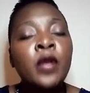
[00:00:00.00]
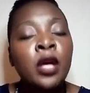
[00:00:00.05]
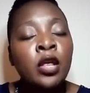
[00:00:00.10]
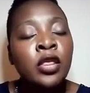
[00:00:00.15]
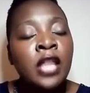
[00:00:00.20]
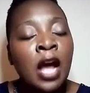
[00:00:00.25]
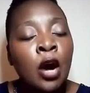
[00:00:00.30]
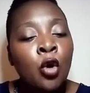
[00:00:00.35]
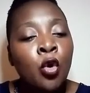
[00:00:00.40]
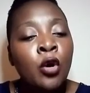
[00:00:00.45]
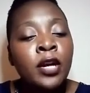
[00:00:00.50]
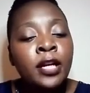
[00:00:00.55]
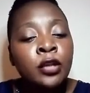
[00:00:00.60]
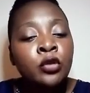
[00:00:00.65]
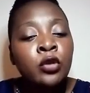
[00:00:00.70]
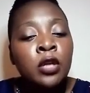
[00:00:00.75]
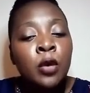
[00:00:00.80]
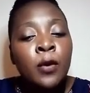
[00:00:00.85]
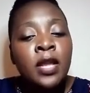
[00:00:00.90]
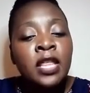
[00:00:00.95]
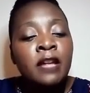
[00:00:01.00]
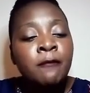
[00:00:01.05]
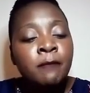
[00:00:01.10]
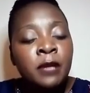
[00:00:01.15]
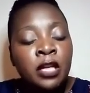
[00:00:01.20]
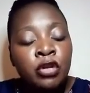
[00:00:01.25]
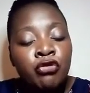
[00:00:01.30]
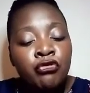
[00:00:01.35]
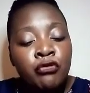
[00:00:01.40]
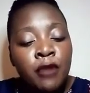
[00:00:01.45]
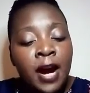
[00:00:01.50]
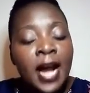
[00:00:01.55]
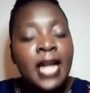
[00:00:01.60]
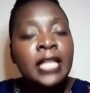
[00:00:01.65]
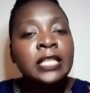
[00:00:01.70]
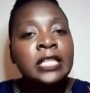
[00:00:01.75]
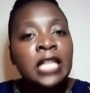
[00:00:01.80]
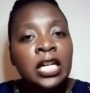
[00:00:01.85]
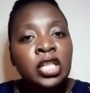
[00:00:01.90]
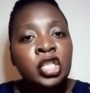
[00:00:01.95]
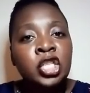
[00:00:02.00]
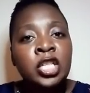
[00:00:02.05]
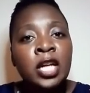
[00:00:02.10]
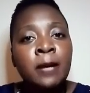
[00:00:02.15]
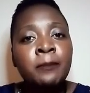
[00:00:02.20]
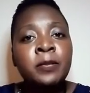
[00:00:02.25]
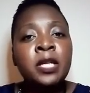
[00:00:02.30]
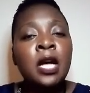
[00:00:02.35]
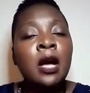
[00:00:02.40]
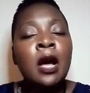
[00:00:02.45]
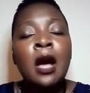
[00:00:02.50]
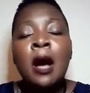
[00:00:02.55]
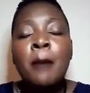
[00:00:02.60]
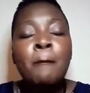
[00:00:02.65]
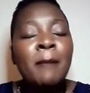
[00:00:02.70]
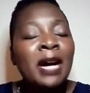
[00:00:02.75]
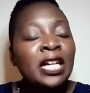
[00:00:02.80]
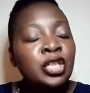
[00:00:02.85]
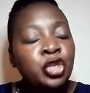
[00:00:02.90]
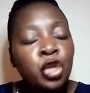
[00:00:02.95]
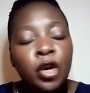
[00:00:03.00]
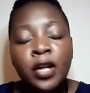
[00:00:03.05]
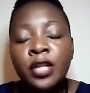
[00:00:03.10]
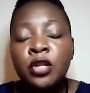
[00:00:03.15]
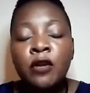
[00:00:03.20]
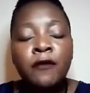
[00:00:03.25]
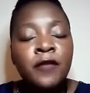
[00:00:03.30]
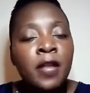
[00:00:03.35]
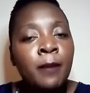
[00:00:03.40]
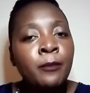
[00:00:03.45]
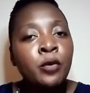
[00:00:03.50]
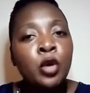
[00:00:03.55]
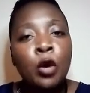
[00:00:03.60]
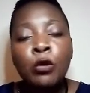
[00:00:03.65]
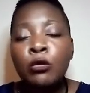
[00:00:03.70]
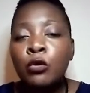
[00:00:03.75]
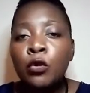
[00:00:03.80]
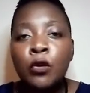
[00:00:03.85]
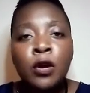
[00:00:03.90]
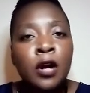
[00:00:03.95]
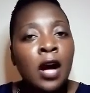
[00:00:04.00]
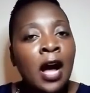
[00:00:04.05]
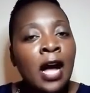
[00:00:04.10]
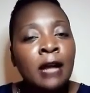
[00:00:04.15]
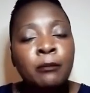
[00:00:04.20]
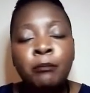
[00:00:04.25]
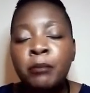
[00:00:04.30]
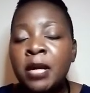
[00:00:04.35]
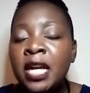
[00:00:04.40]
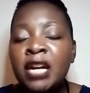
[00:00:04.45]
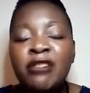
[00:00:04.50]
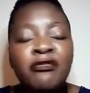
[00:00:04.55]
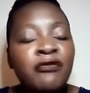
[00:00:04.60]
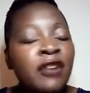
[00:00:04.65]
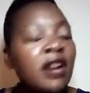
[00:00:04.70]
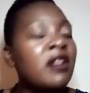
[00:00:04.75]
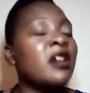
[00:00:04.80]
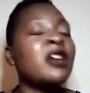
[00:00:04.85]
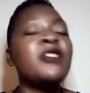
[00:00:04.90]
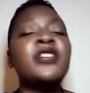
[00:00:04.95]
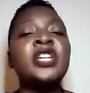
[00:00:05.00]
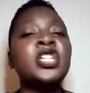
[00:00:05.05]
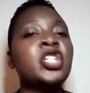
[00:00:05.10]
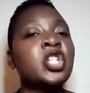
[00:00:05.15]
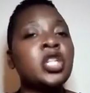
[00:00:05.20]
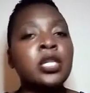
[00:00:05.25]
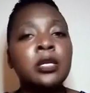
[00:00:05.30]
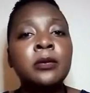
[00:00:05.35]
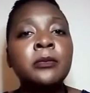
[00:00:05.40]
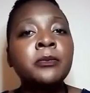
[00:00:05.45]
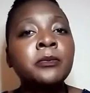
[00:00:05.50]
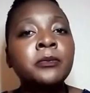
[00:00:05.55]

they, according to the way they've been raised and shaped, majority of them don't look at being very rich.